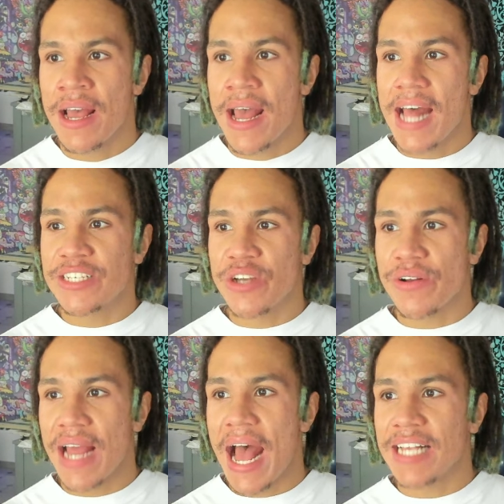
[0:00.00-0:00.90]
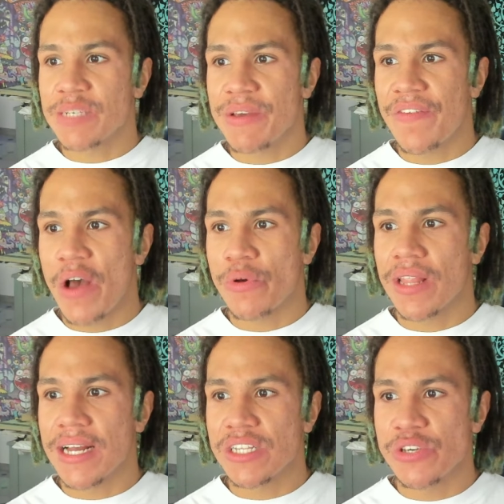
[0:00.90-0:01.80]
It's going to ask me if I would
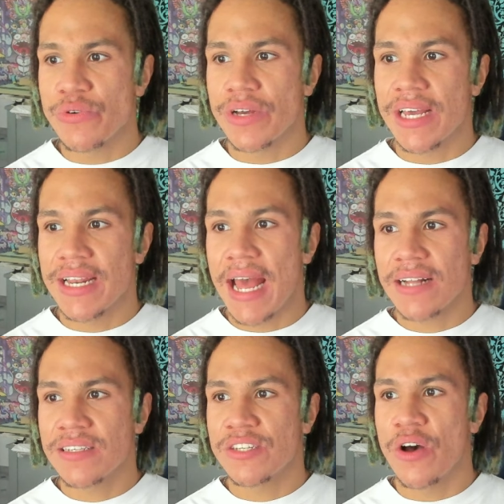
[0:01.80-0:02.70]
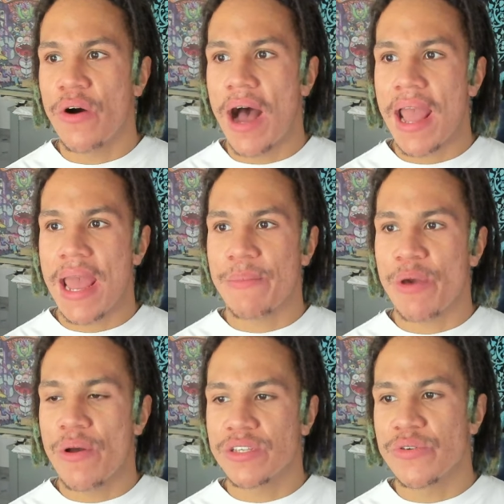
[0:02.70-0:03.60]
like to connect. So I am
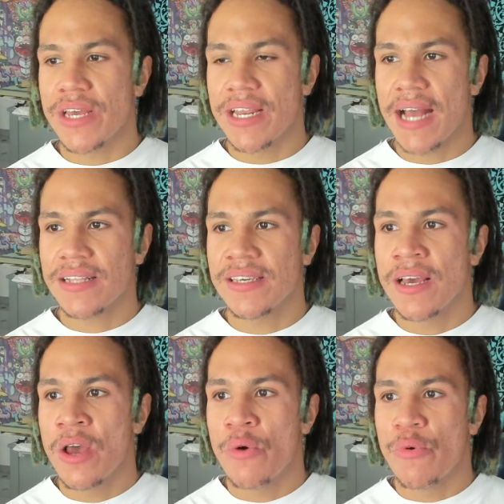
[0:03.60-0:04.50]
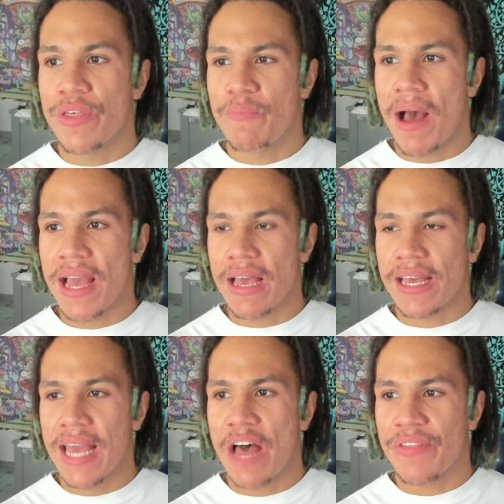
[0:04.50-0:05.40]
going to connect with my
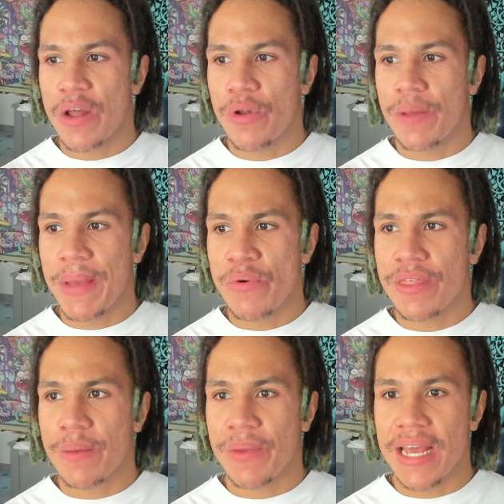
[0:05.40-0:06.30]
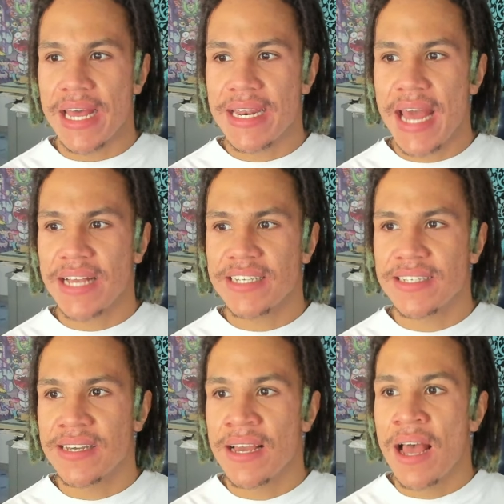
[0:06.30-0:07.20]
account that I want to mint with. I'm going to hit
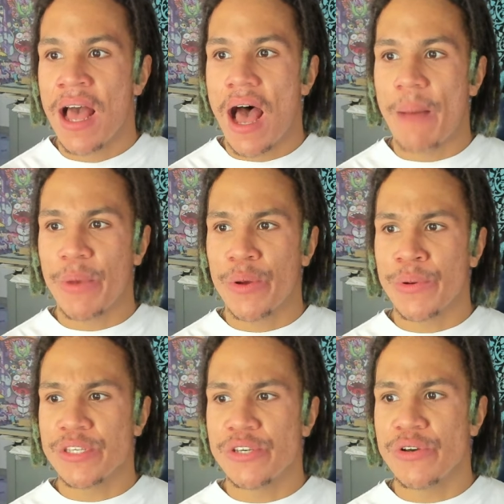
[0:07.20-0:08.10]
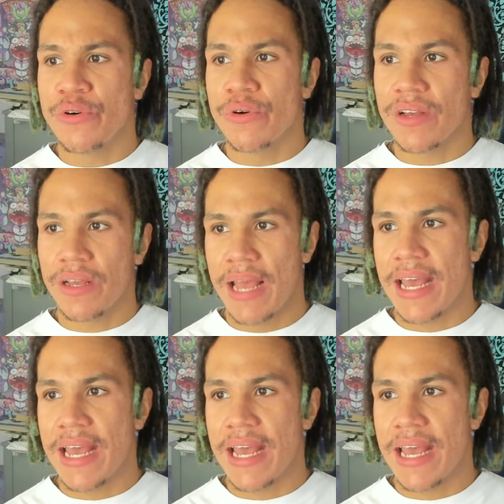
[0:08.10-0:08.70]
next. I'm going to hit